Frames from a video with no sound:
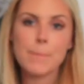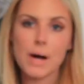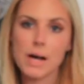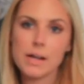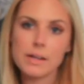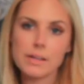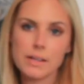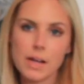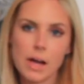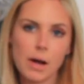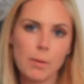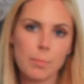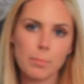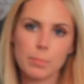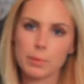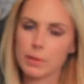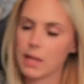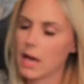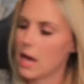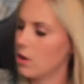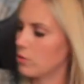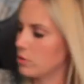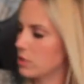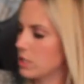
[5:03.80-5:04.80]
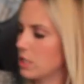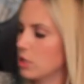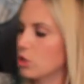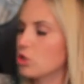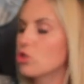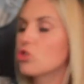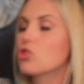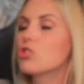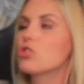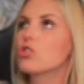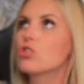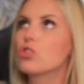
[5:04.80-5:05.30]
button-up blouse.
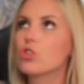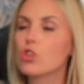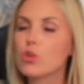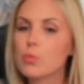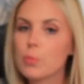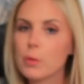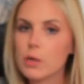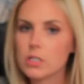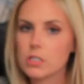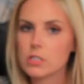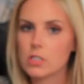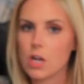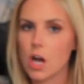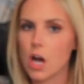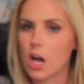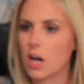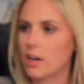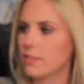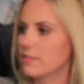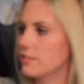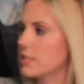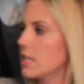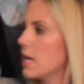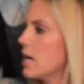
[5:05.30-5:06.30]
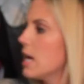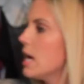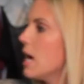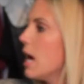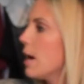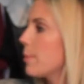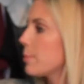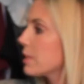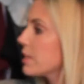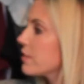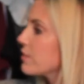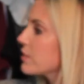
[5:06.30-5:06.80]
It's super soft.
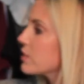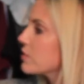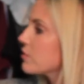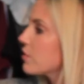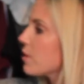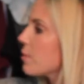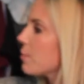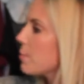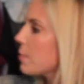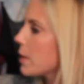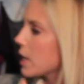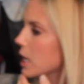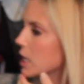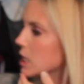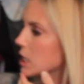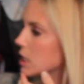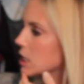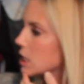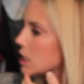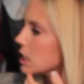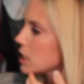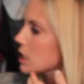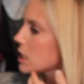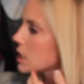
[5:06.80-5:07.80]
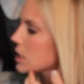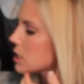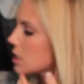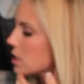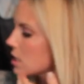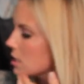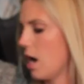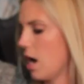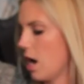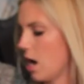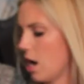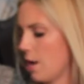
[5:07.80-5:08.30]
I believe it's from Marshalls.
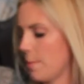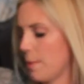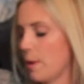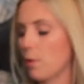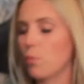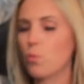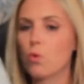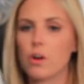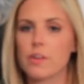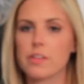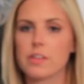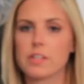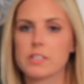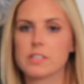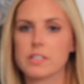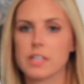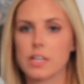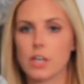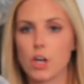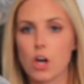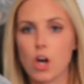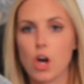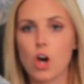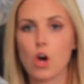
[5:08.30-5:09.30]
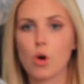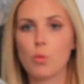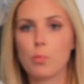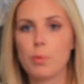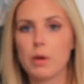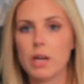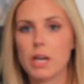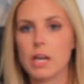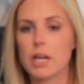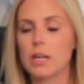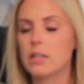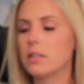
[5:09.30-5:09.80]
I wore this like
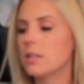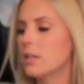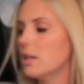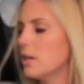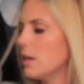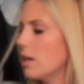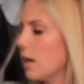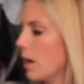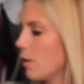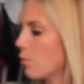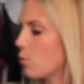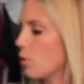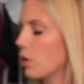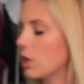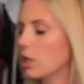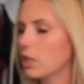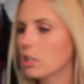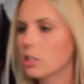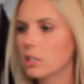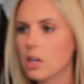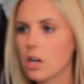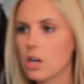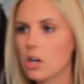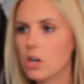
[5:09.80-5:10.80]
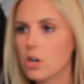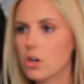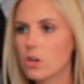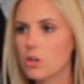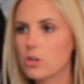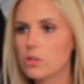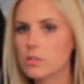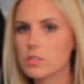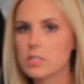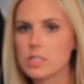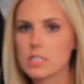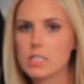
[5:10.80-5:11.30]
open, I wore it
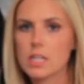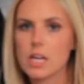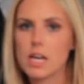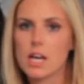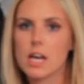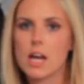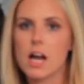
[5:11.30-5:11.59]
closed.